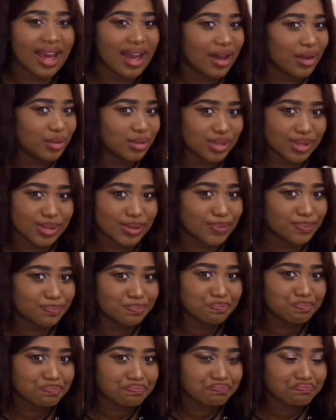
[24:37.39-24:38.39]
out.
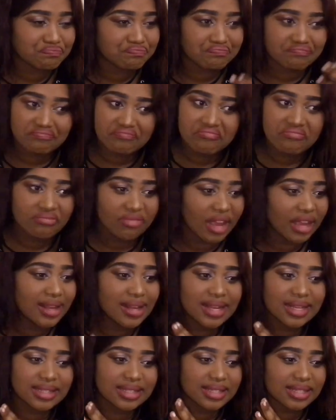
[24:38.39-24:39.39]

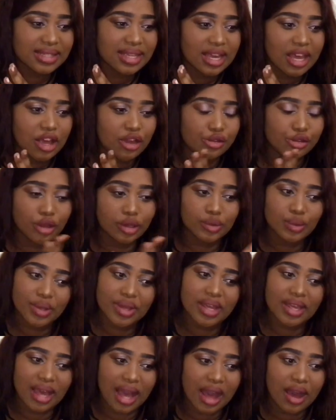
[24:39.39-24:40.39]
It's not
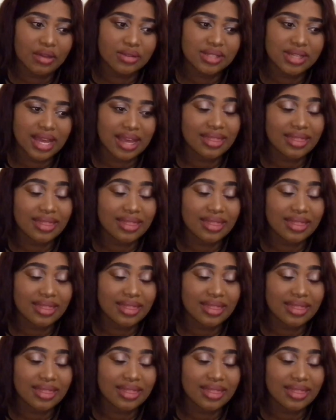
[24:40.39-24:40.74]
working out.